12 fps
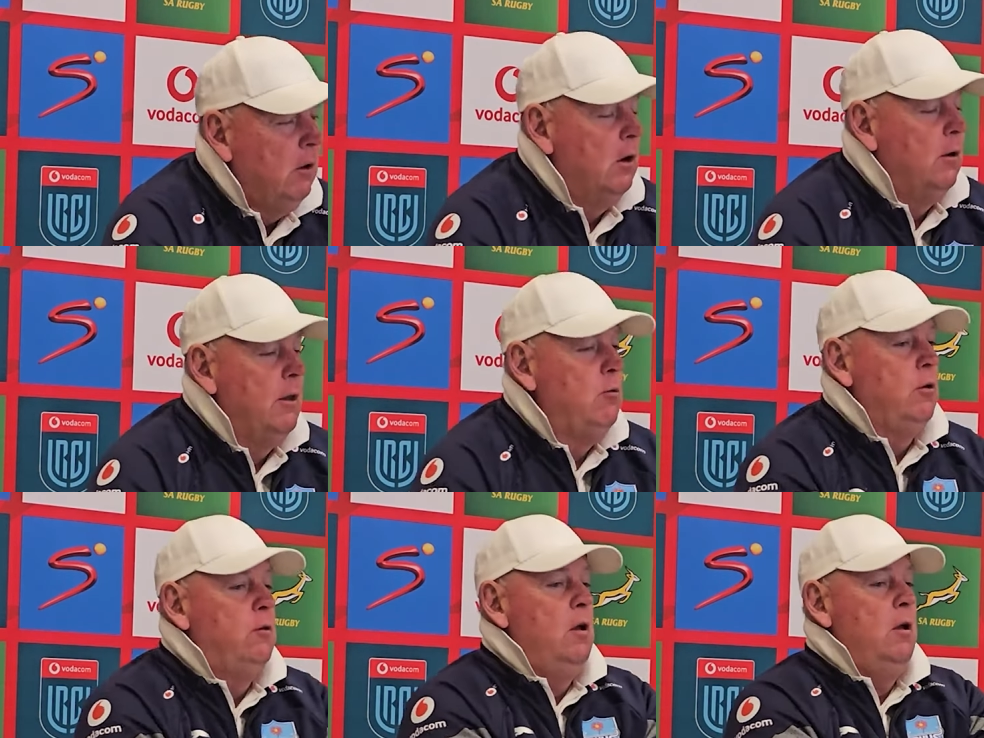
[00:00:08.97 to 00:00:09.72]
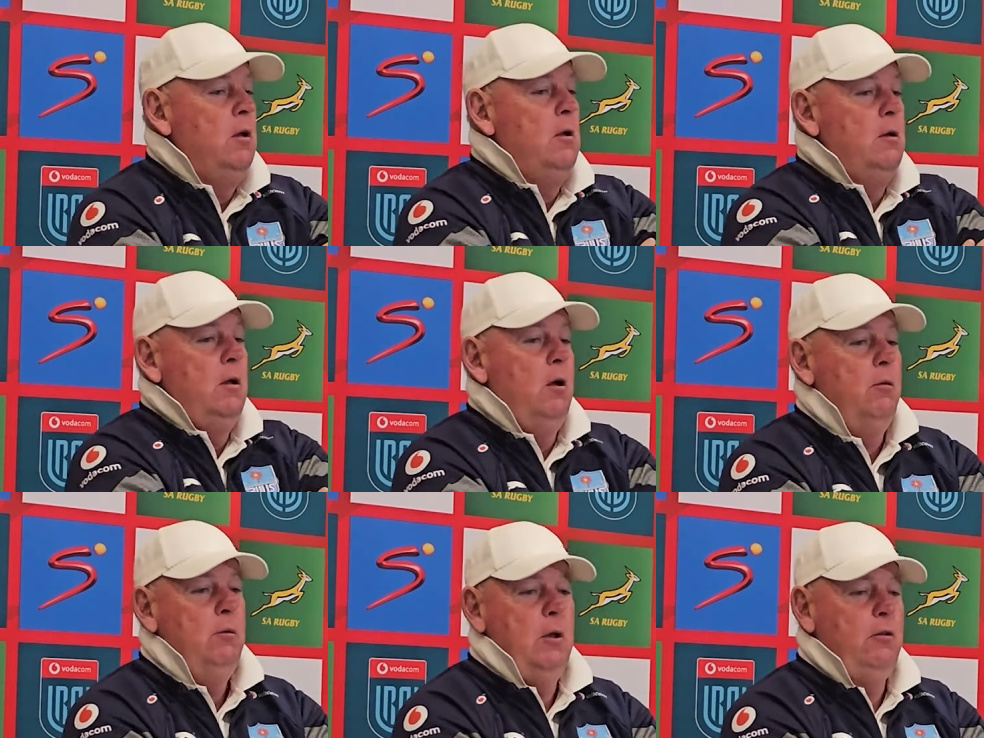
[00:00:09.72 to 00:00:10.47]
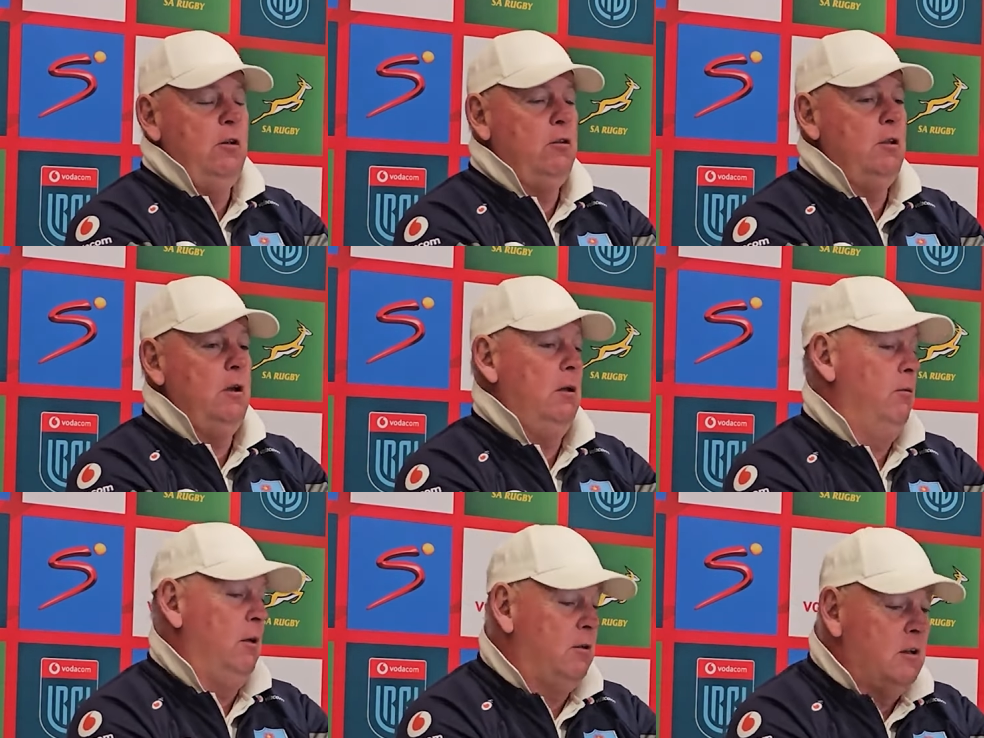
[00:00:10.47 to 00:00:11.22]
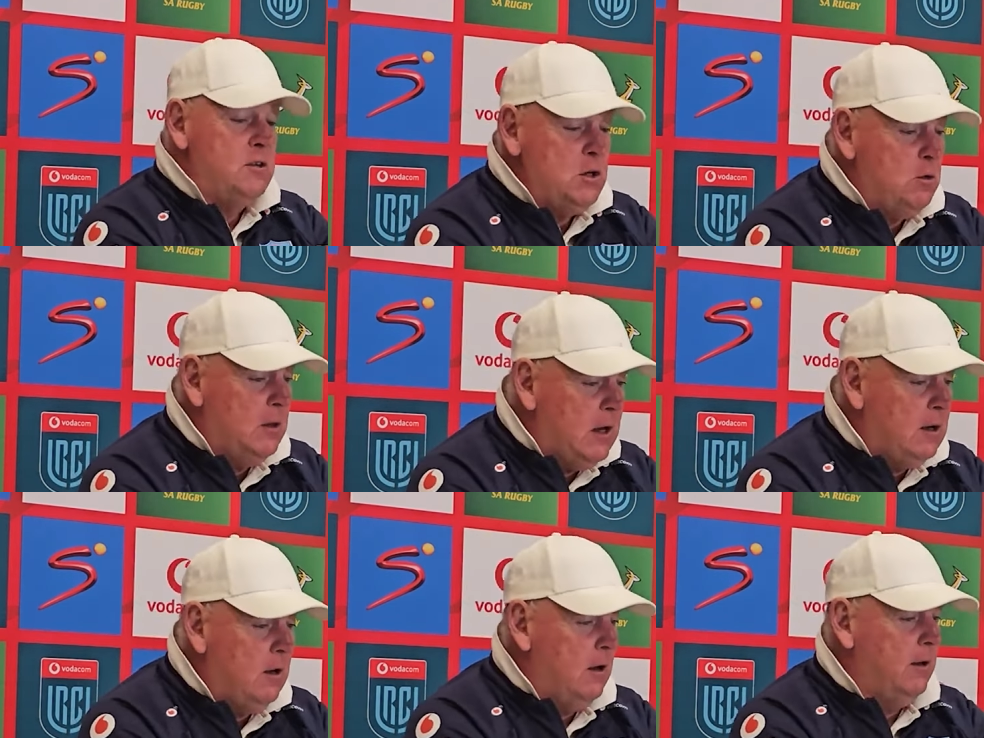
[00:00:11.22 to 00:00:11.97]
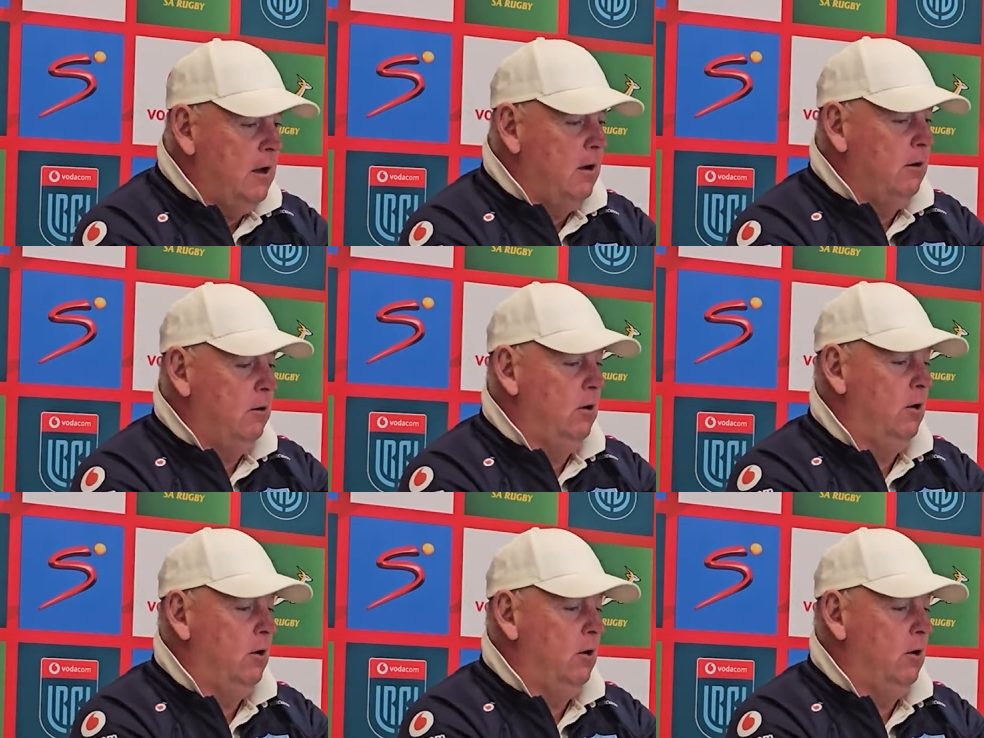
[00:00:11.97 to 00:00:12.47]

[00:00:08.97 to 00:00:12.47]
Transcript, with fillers: Yeah, that was just as I said to that guy now,